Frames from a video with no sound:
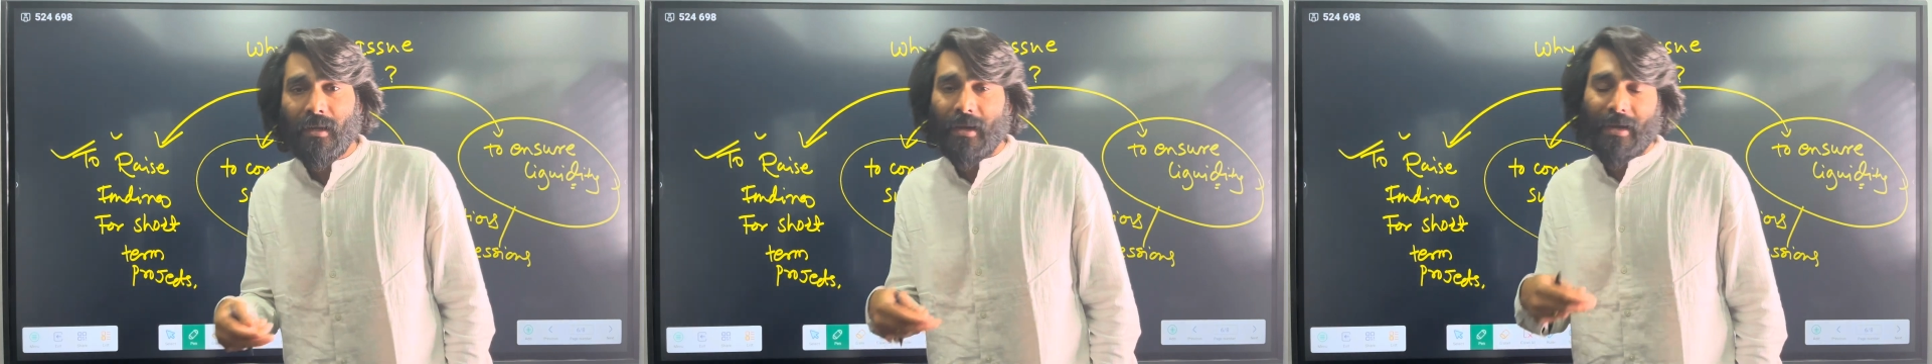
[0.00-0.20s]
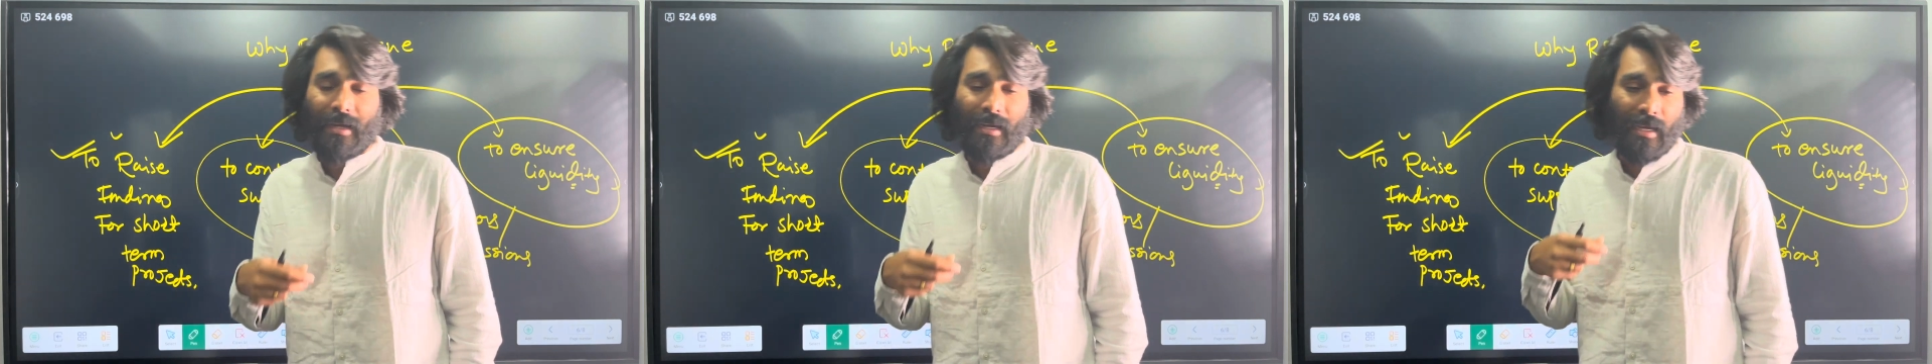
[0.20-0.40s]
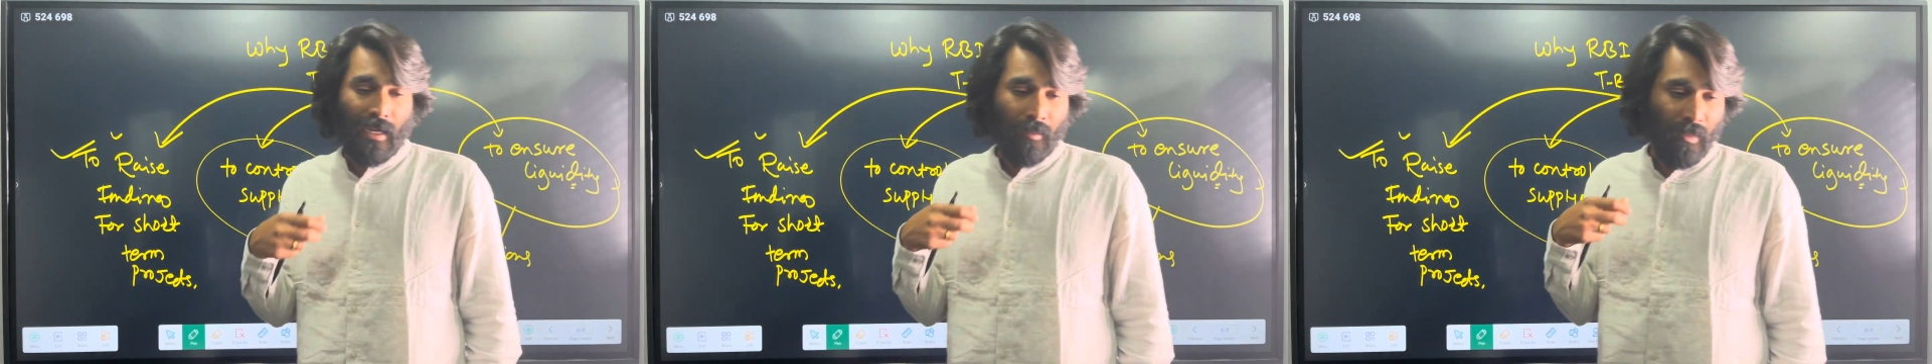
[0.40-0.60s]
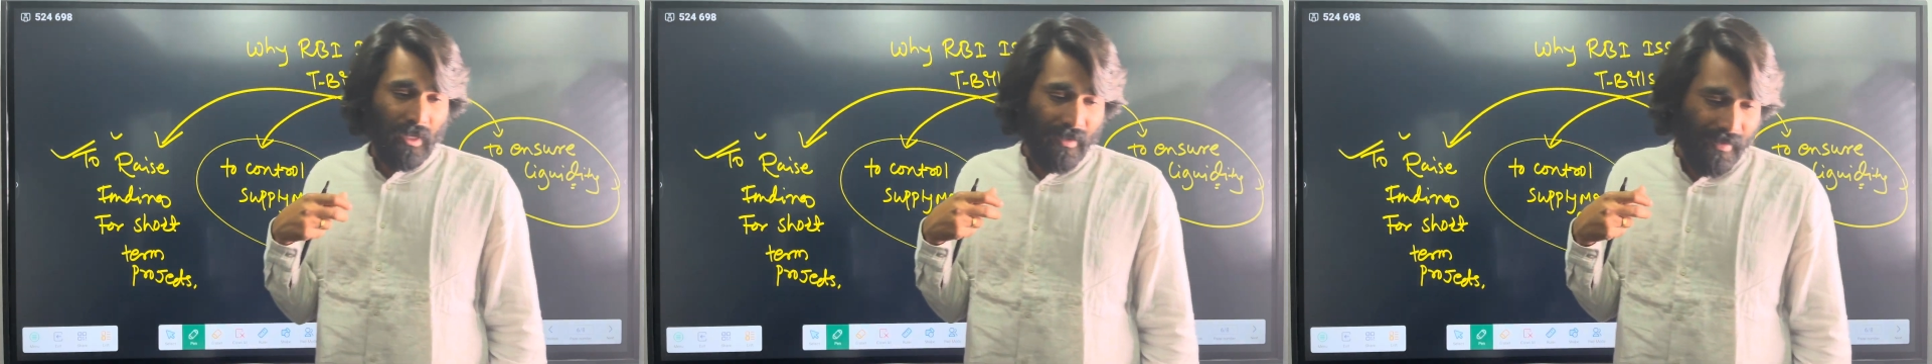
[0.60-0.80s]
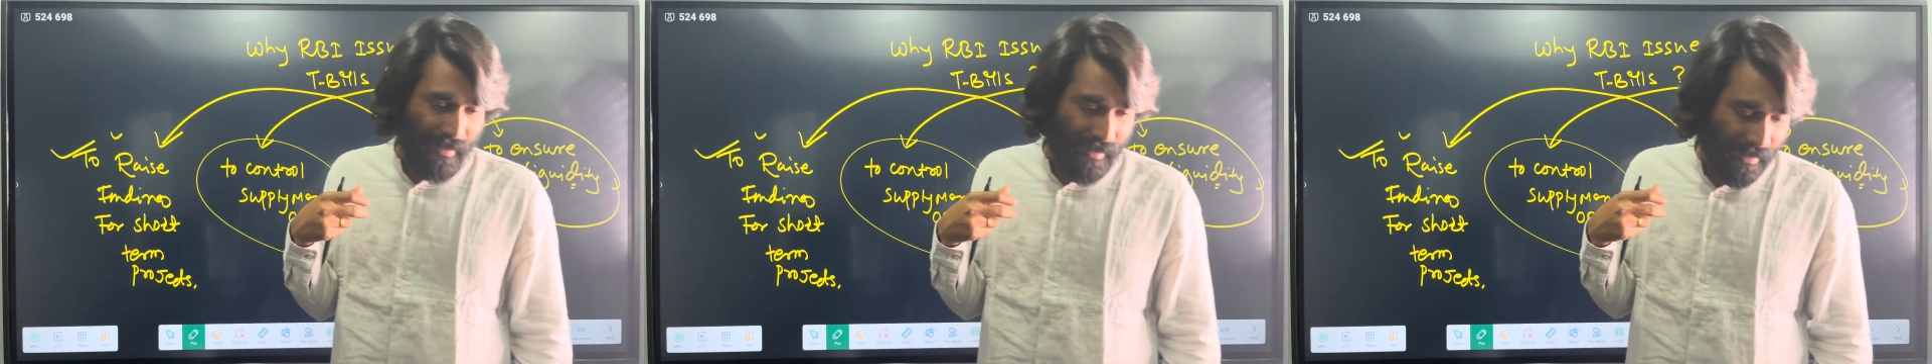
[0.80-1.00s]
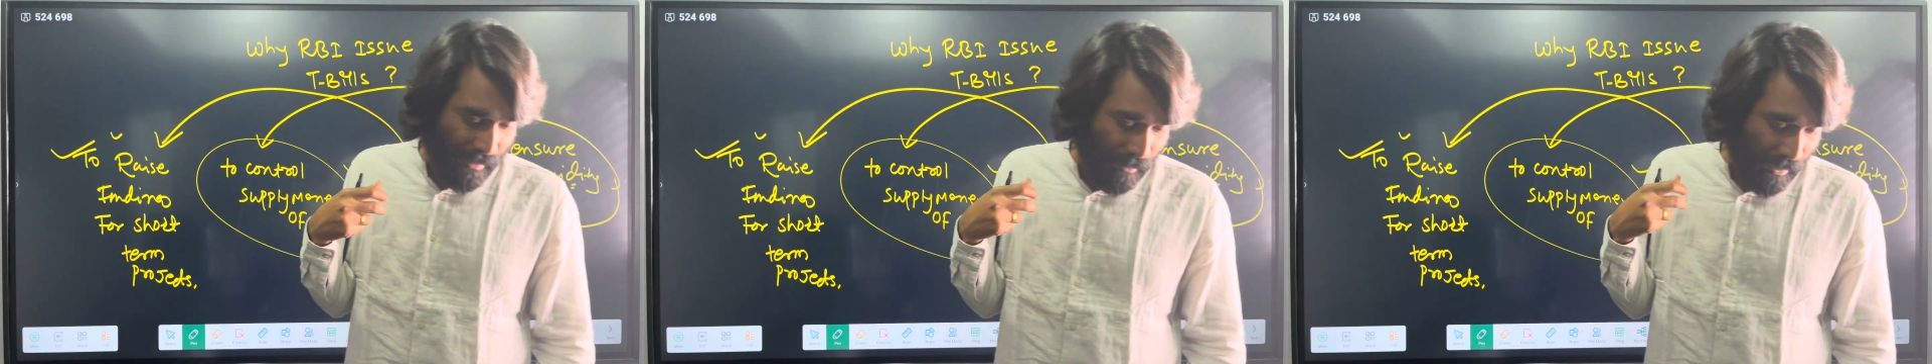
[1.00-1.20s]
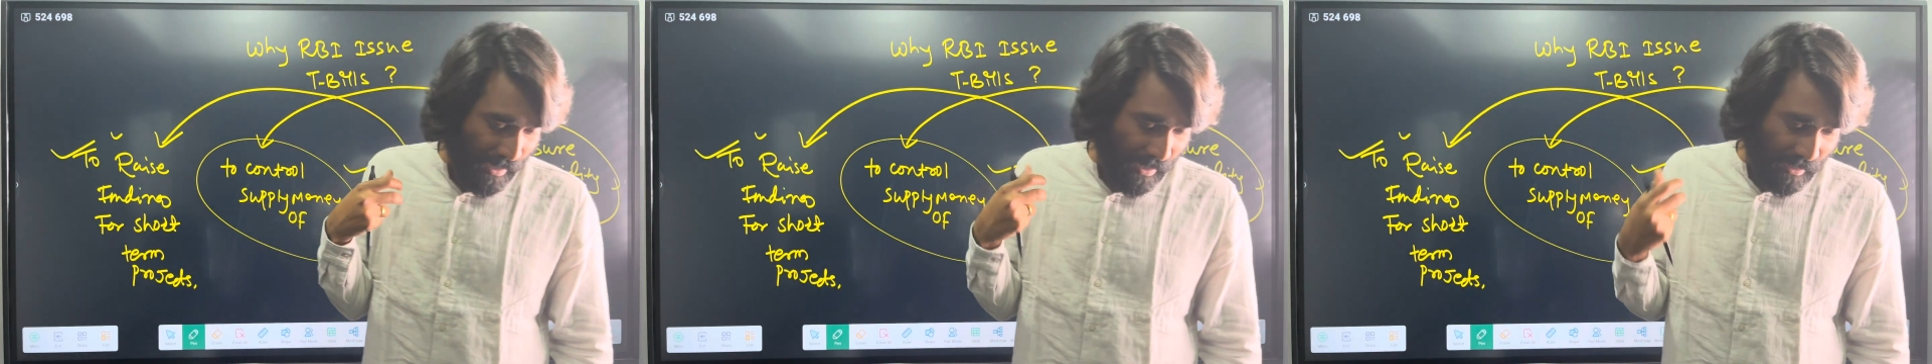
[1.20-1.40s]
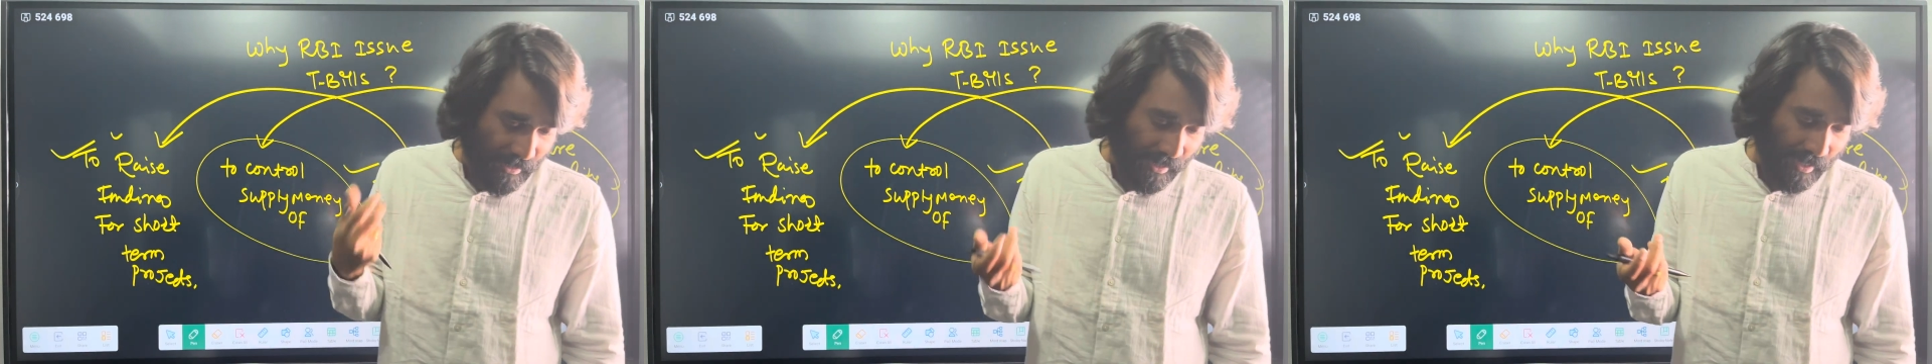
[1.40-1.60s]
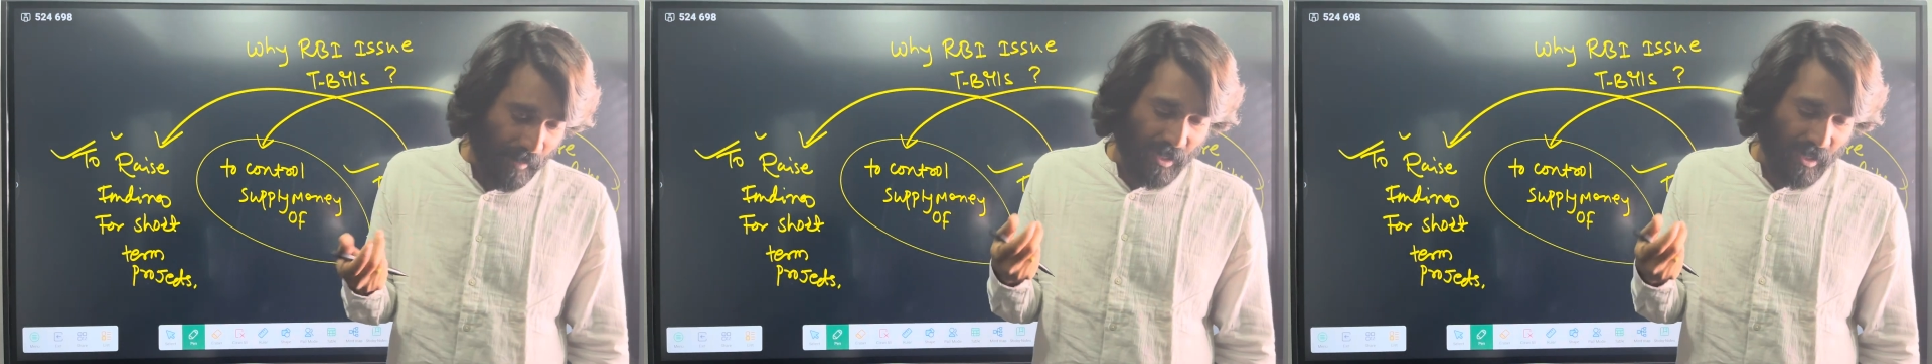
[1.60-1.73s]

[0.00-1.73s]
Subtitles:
it can be any scheme